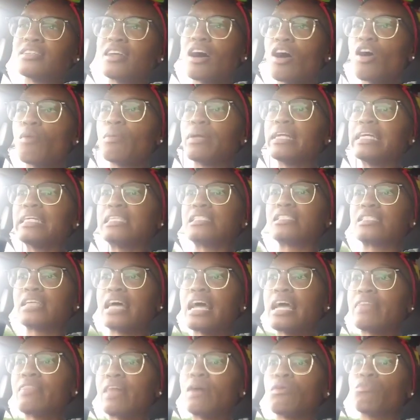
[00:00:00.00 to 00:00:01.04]
No, but He's
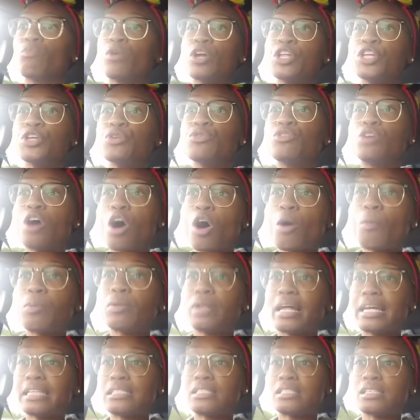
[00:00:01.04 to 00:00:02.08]
saying that when you go
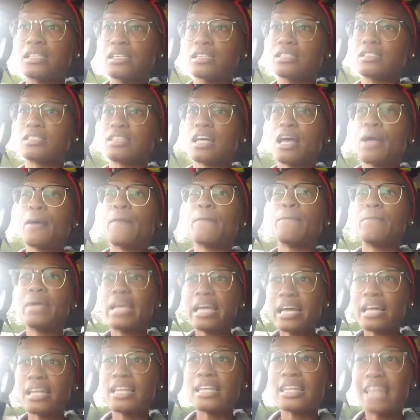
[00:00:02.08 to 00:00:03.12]
places,
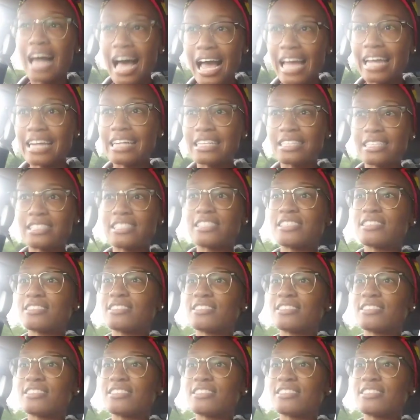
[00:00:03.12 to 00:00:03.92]
be a light,